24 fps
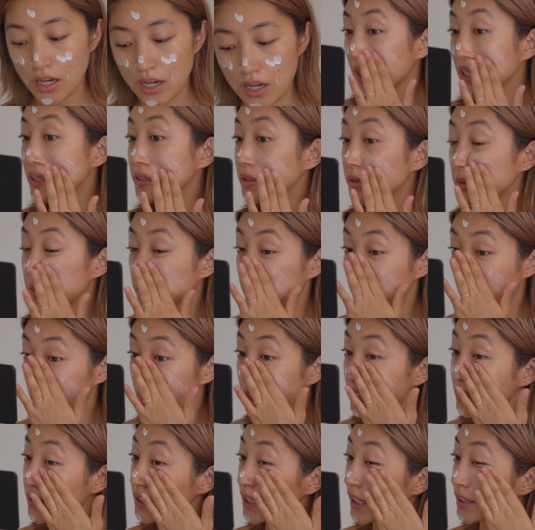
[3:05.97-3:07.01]
because your
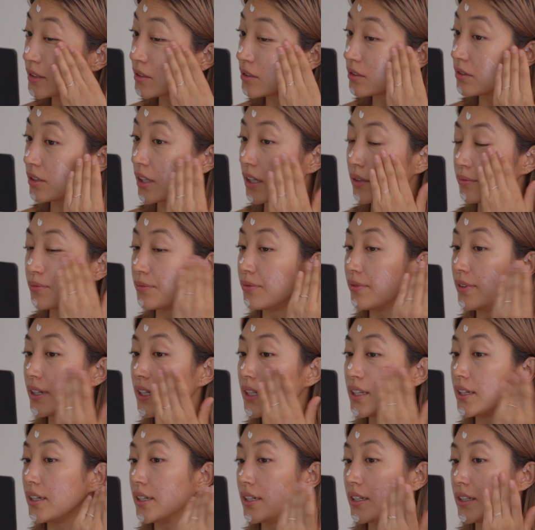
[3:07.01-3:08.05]
skin tends to get
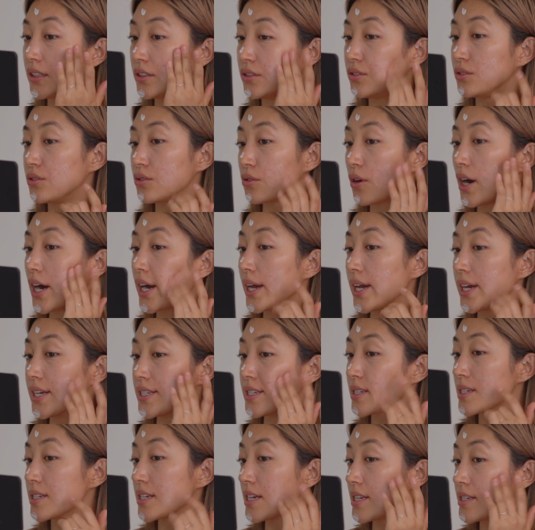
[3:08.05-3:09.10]
really dry
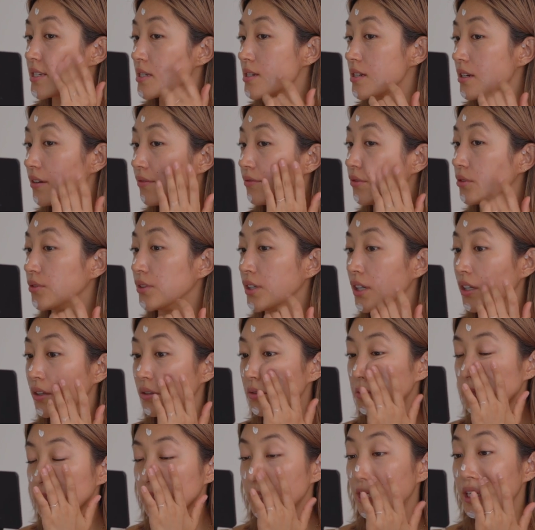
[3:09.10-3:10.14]
and sensitive during
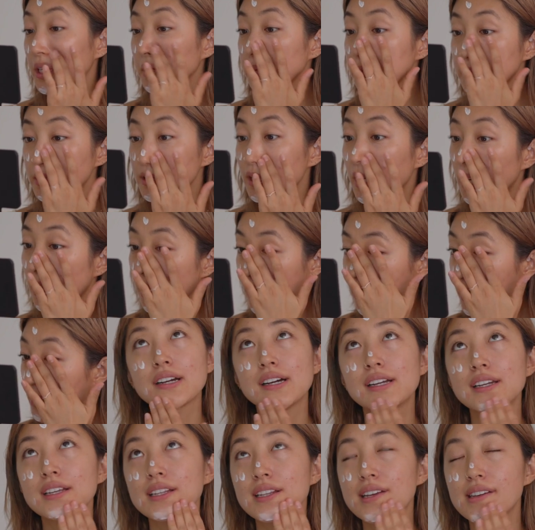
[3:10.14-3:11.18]
those times
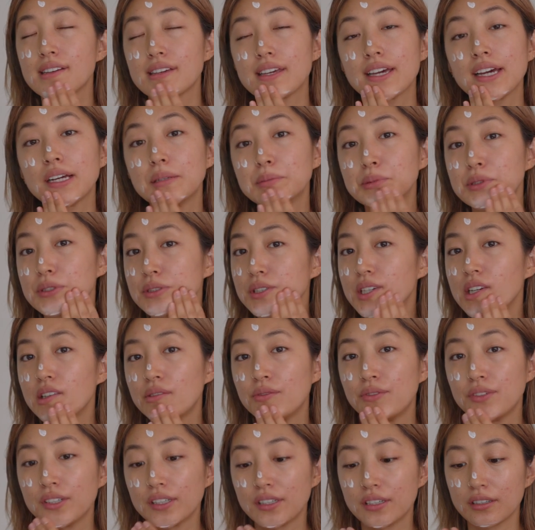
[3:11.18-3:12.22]
kind of like help to
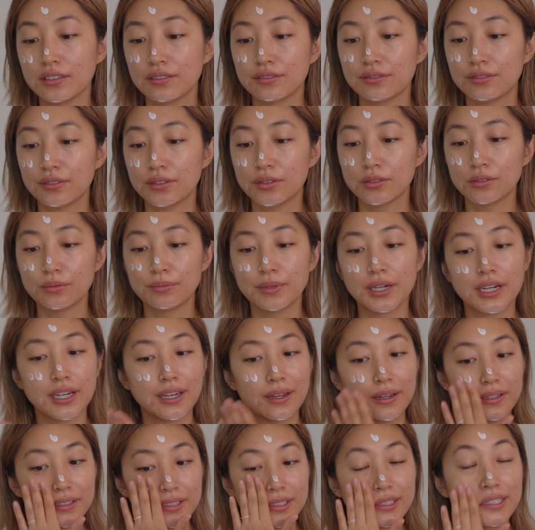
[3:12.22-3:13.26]
get rid of all
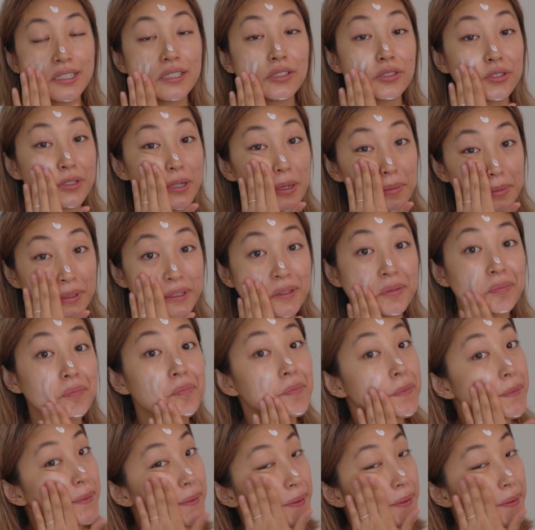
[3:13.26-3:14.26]
my skin trouble